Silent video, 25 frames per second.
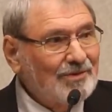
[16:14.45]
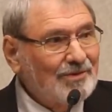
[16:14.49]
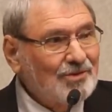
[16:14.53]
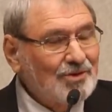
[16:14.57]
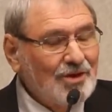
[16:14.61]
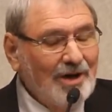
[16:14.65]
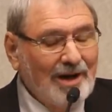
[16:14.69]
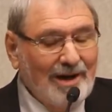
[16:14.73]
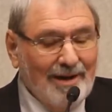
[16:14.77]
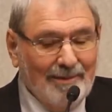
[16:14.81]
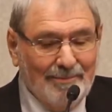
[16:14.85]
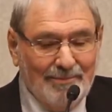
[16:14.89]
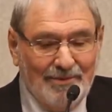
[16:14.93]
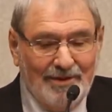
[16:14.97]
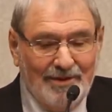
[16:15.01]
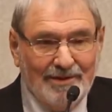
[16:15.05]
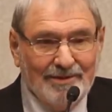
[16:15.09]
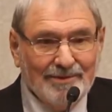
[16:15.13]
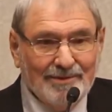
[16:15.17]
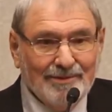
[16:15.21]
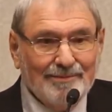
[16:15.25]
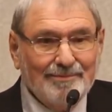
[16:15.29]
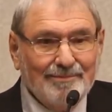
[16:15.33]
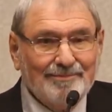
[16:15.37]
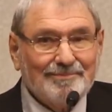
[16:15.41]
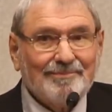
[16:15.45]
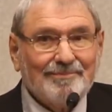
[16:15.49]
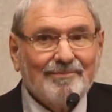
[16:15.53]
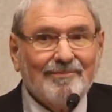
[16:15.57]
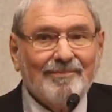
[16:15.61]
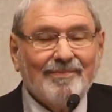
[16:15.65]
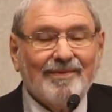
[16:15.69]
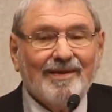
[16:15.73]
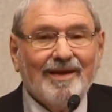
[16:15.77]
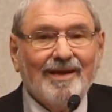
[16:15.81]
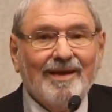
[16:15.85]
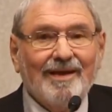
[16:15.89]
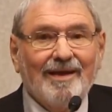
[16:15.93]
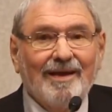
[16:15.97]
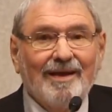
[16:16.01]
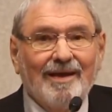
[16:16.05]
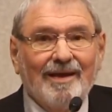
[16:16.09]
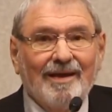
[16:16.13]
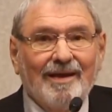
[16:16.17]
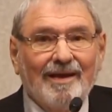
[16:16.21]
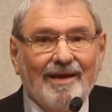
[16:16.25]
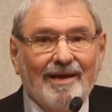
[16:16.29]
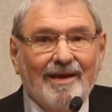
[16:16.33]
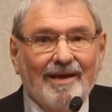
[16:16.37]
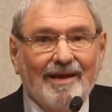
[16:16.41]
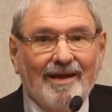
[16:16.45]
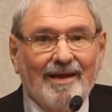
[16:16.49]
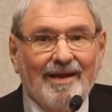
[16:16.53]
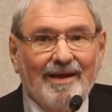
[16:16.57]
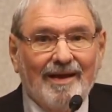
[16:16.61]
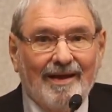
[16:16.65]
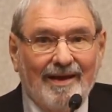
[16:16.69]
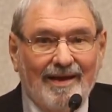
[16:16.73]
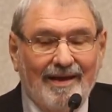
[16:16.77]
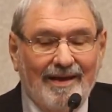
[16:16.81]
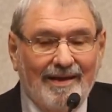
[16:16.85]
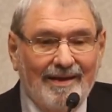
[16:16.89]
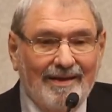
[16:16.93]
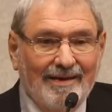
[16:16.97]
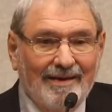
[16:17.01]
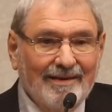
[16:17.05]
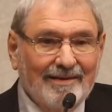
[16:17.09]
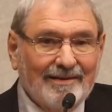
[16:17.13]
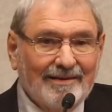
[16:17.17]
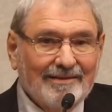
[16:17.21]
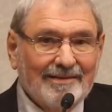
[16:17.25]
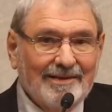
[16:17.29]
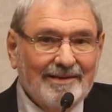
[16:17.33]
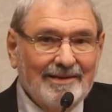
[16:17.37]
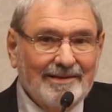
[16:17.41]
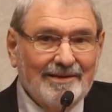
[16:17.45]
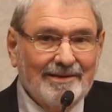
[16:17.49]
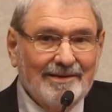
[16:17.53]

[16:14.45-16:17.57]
job deal, and I